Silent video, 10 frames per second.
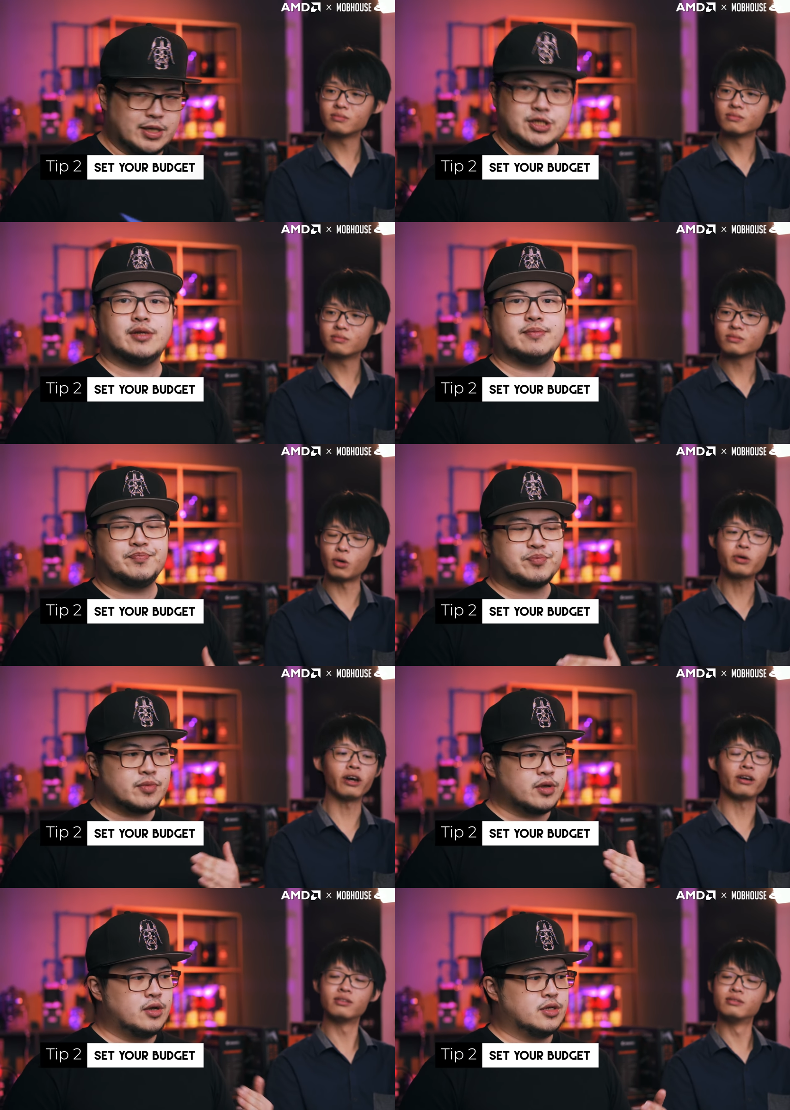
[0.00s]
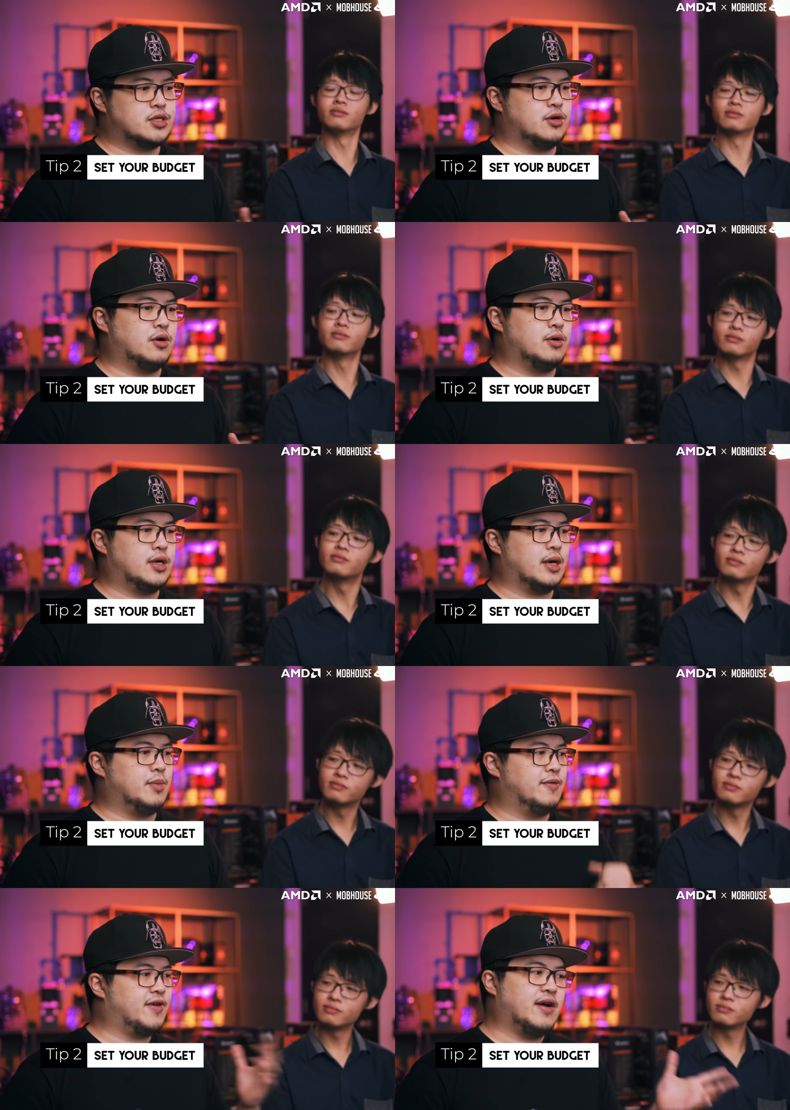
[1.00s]
Speaker 1: budget. Okay. So it can
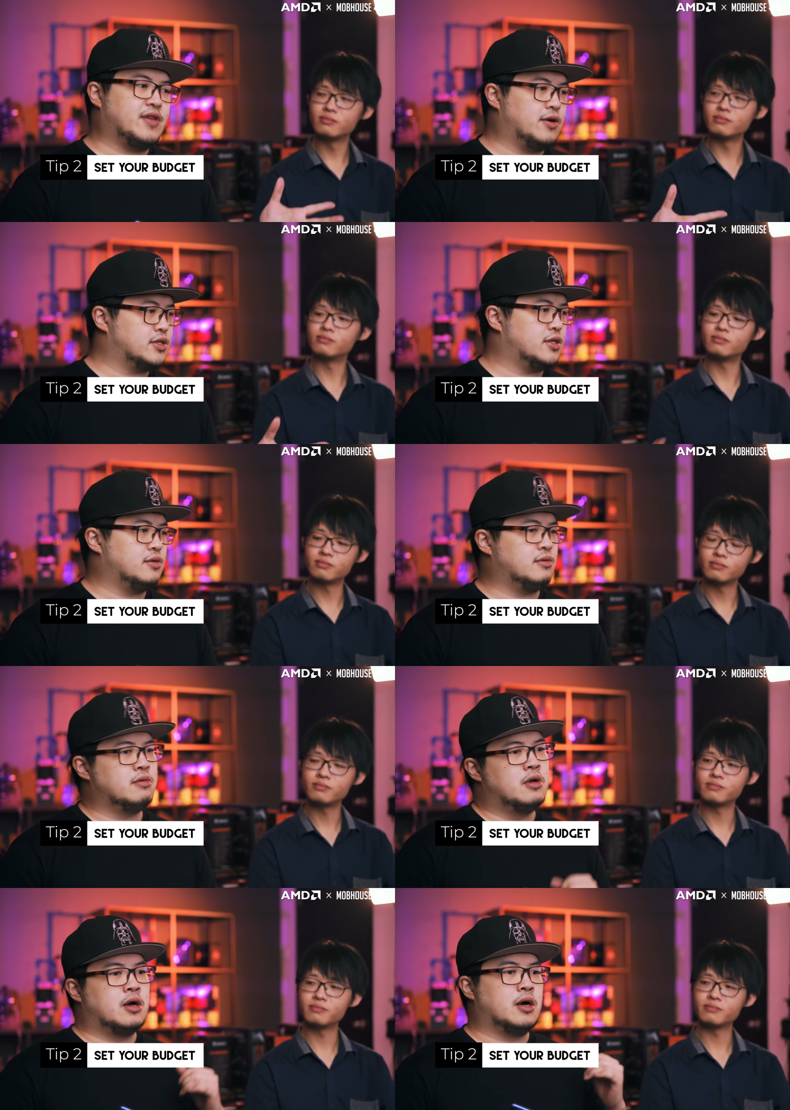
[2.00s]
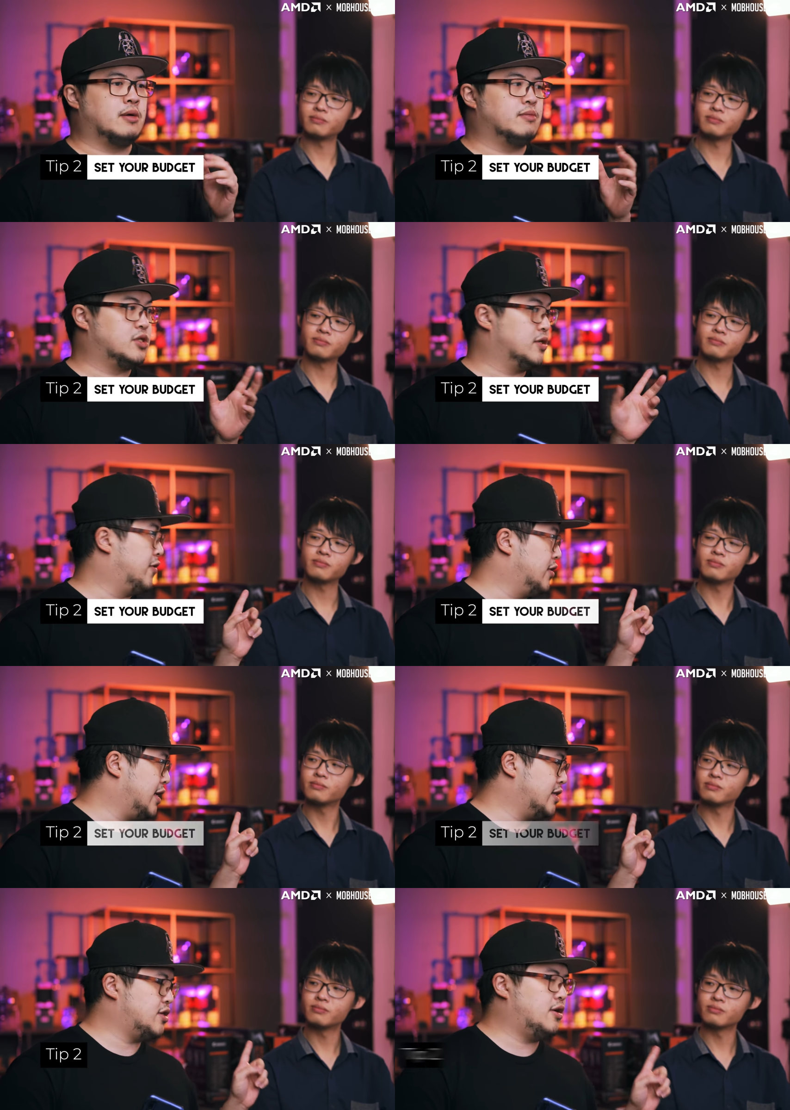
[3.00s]
be five thousand um, just for the
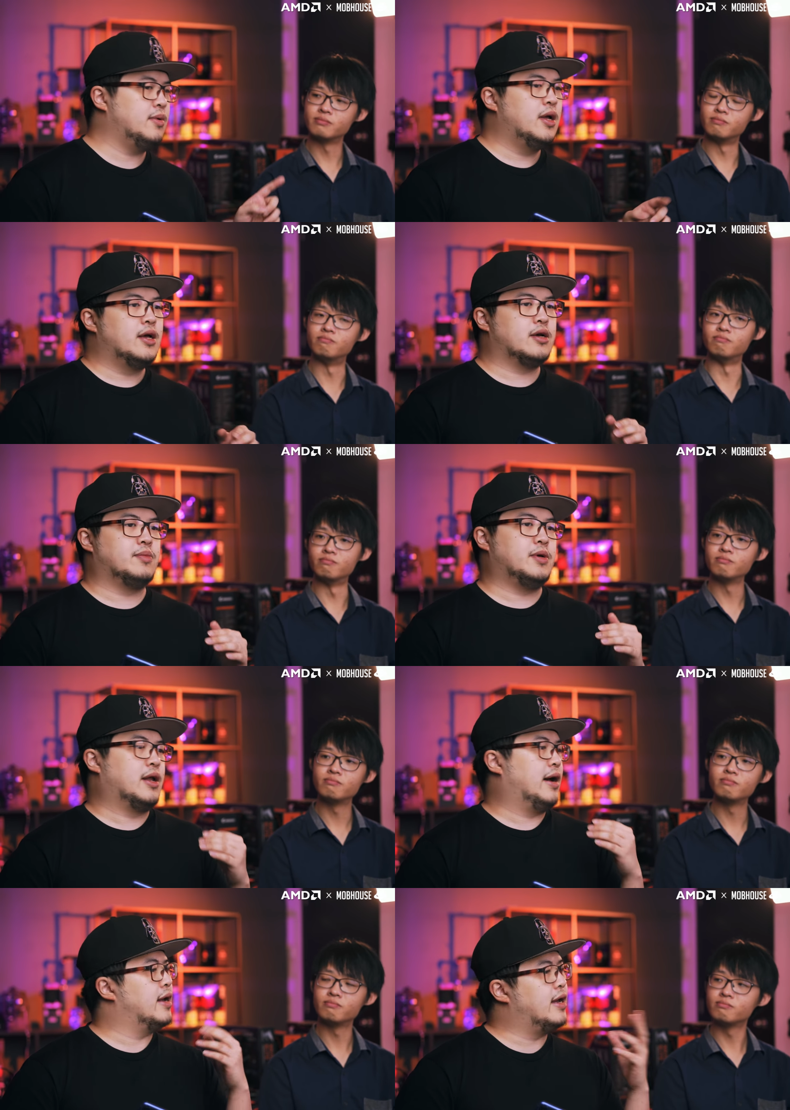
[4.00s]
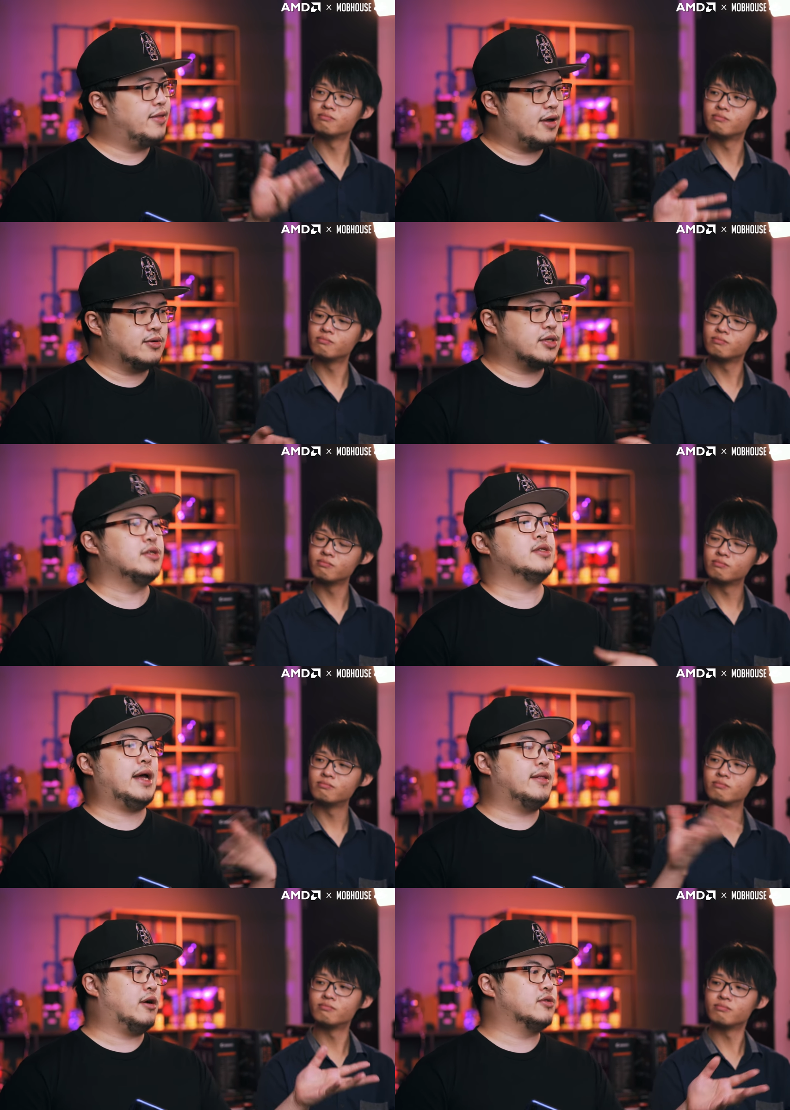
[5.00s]
desktop. Mm-hmm. It could be like eight thousand,
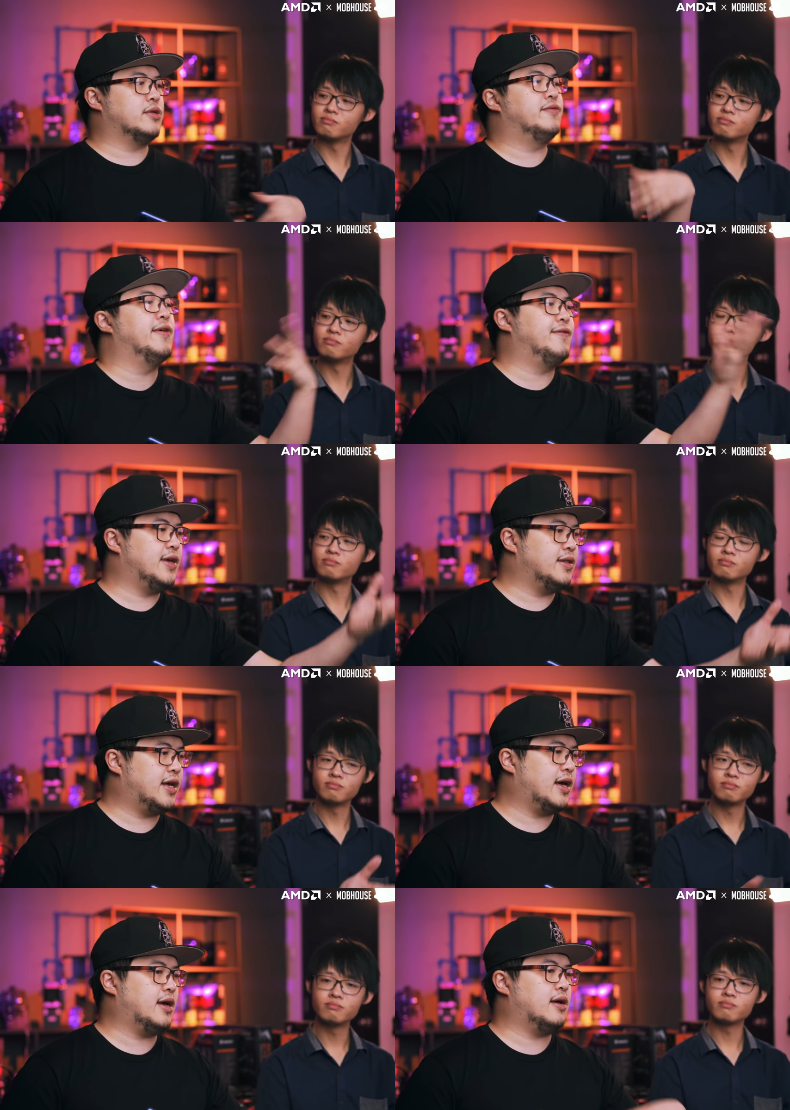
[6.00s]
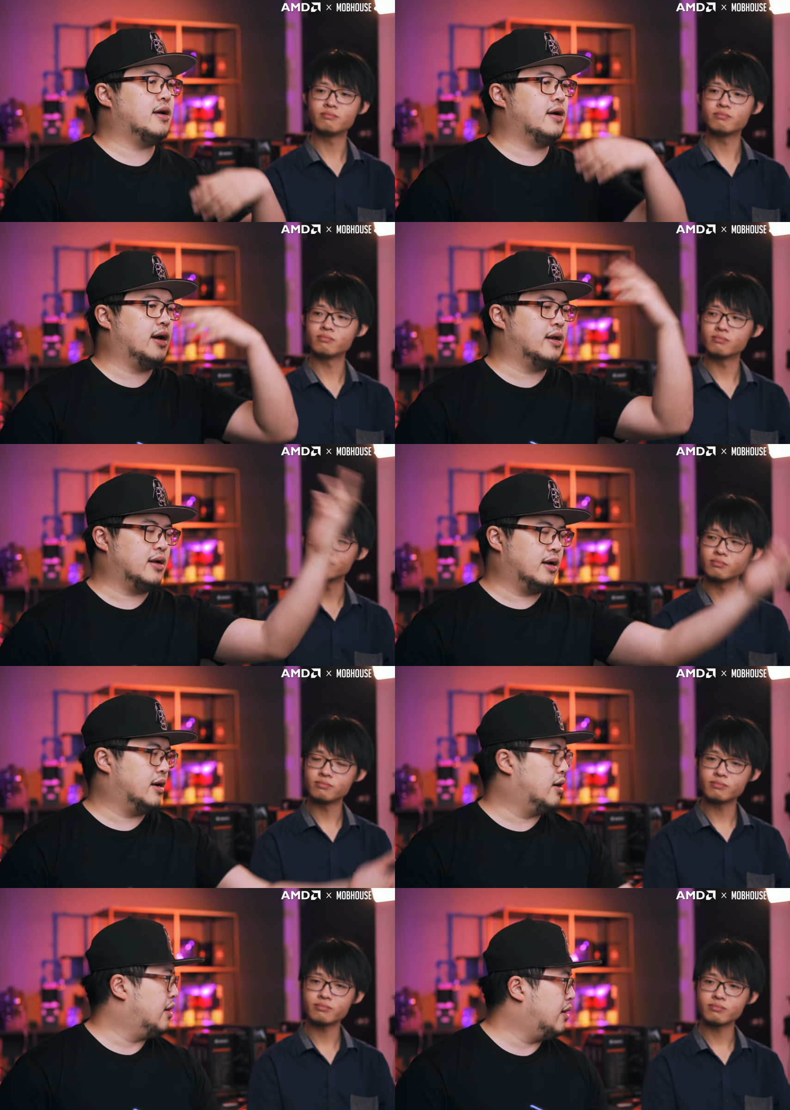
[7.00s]
ten thousand, fifteen K and, and
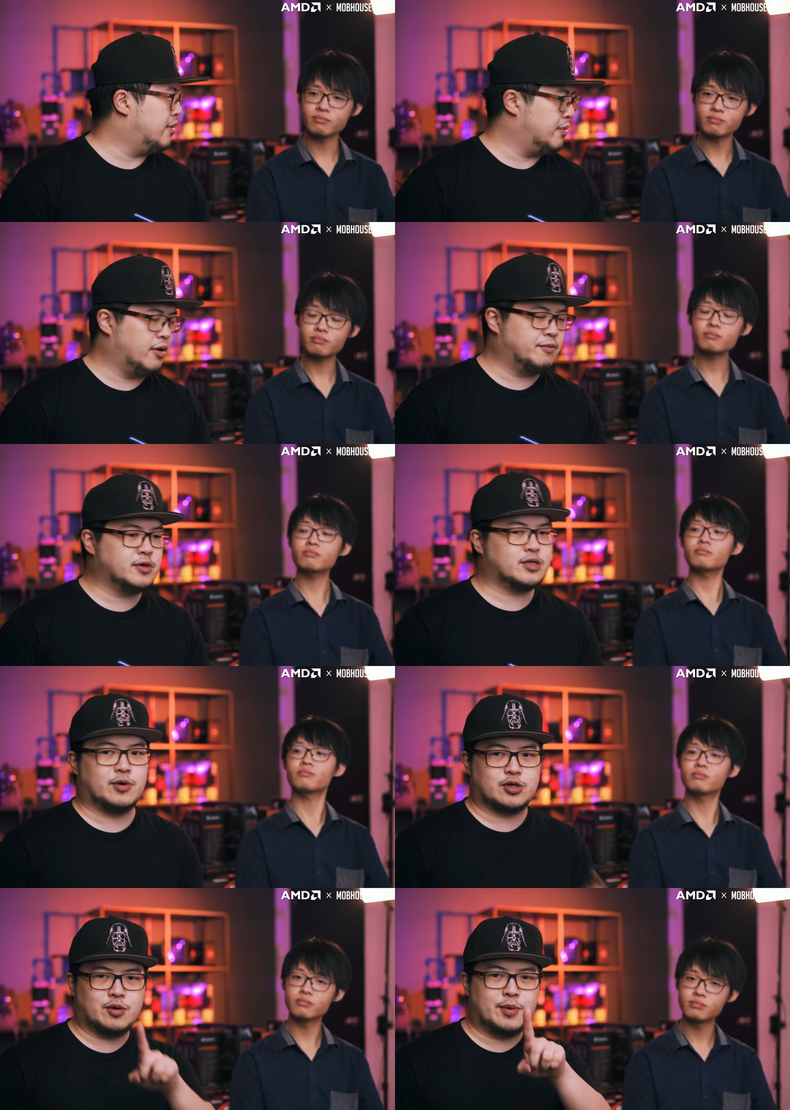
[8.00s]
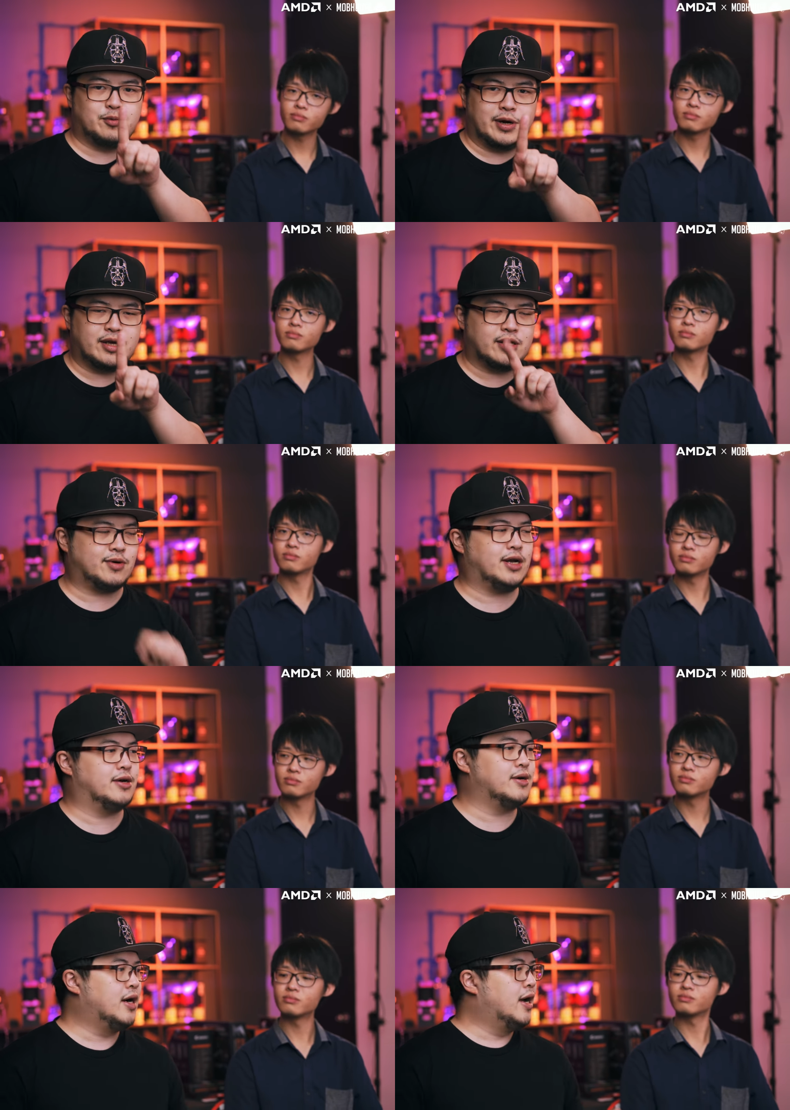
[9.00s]
up, up, upwards. We're talking about ringgit right here.